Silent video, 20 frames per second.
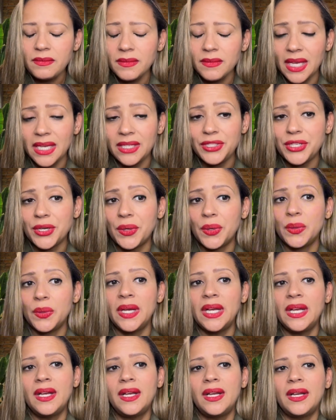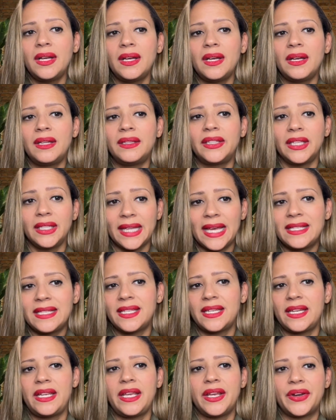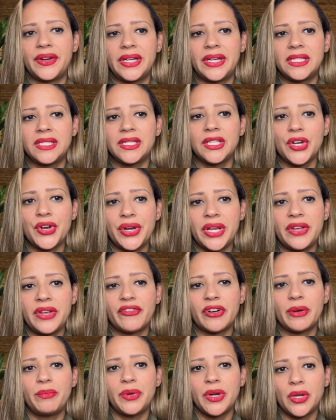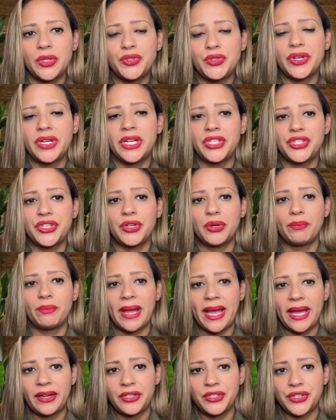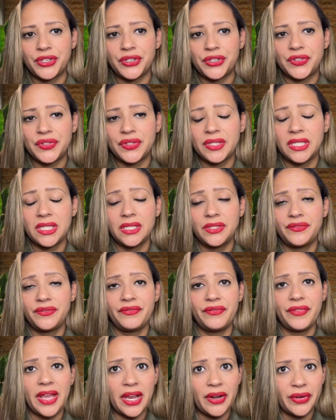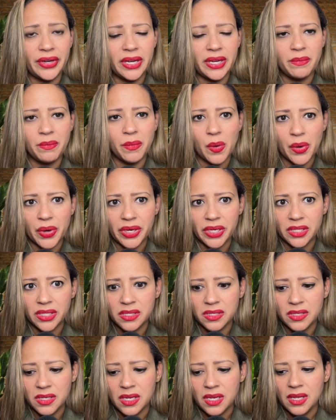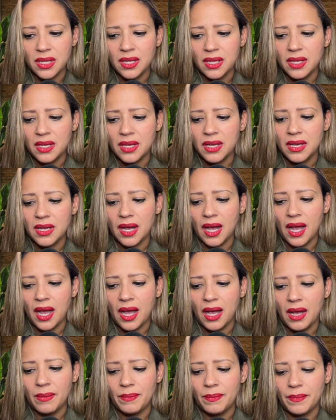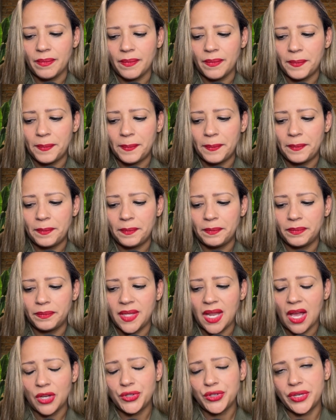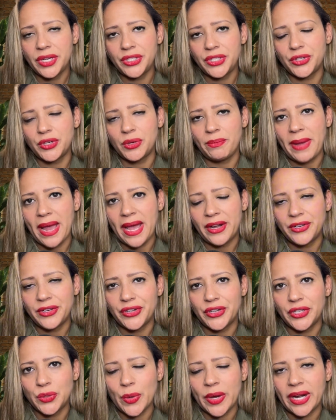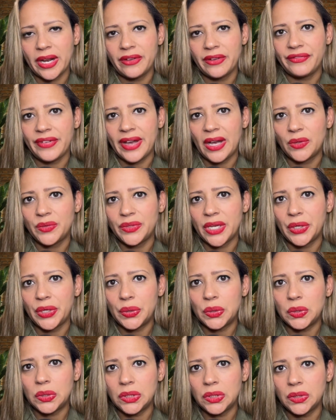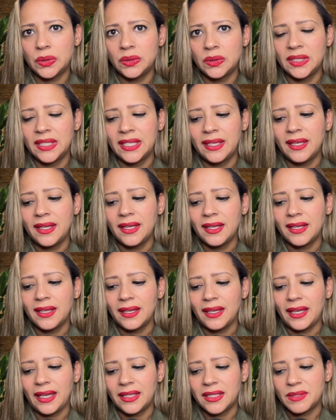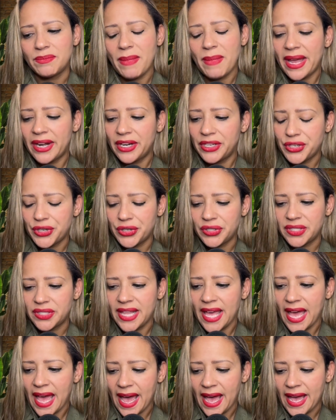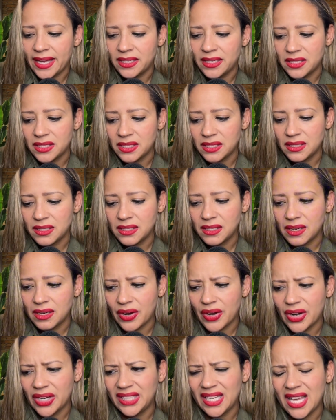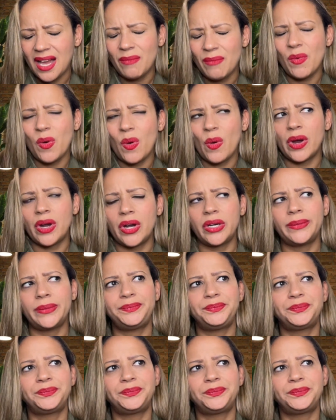And so the lesson here is learning from non-traditional managers is very important. Um, Non-traditional managers, what I found at Hulu, it's managers that are a lot more